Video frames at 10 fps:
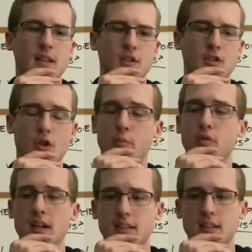so the
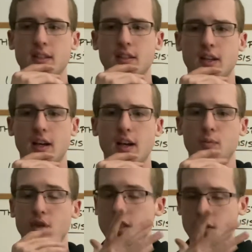president,
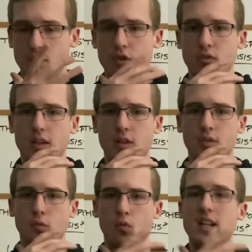President
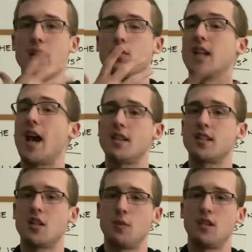Roosevelt, when he was asked
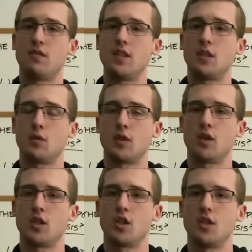to make visa
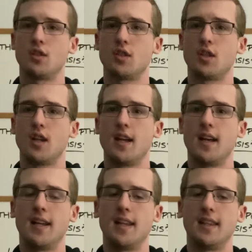restrictions
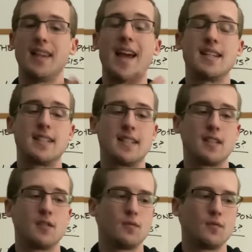
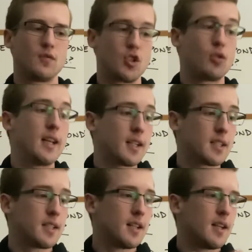less
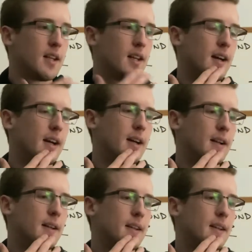strict,
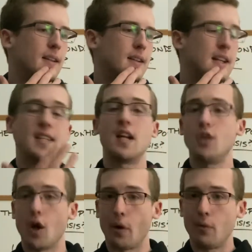he said
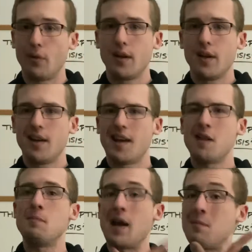no.
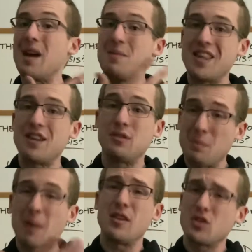And maybe
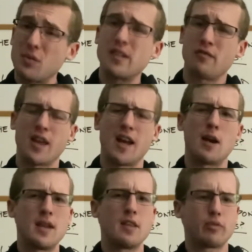there's a reason for that. I
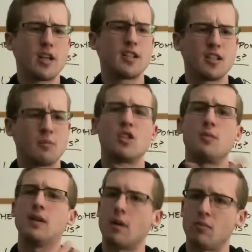mean, the president is supposed to
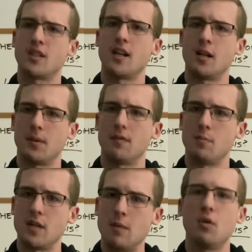be representative of the
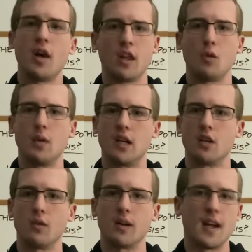people. I think we can
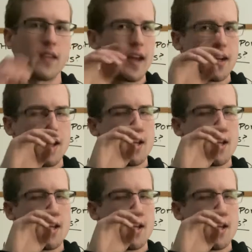agree on that.